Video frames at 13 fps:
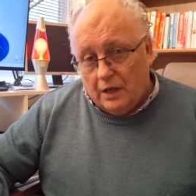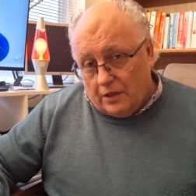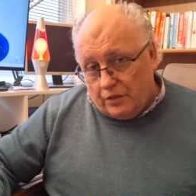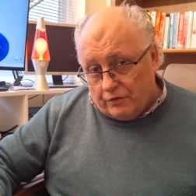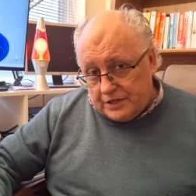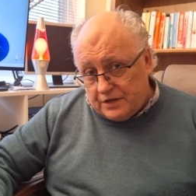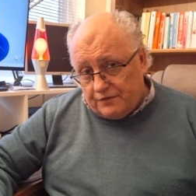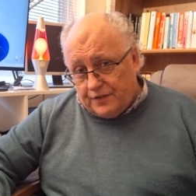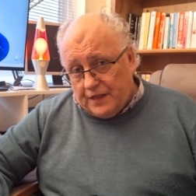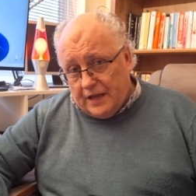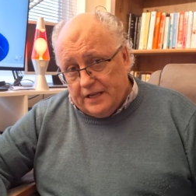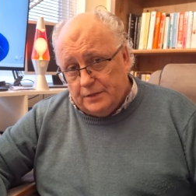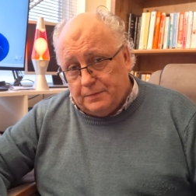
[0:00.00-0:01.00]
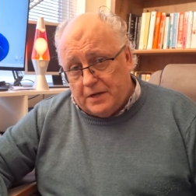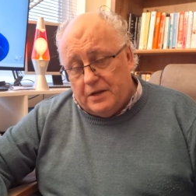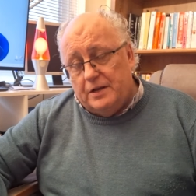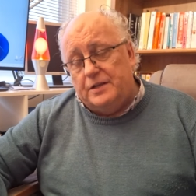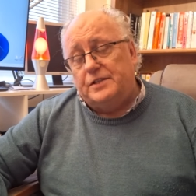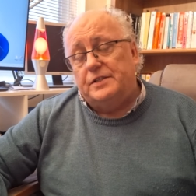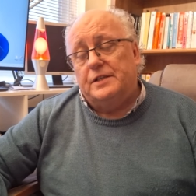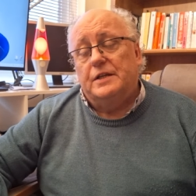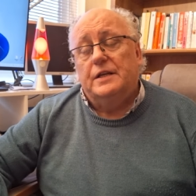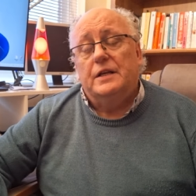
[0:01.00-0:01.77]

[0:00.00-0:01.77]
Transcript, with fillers: And the reason for that is because